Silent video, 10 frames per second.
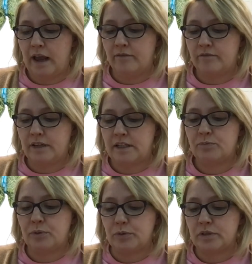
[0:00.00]
out of Nina's
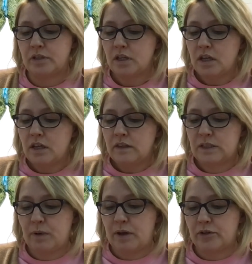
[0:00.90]
boot. The
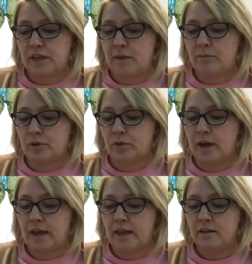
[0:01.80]
spider scampered
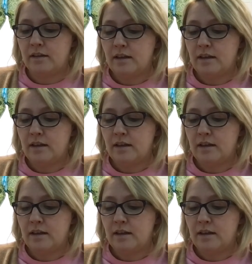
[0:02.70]
away.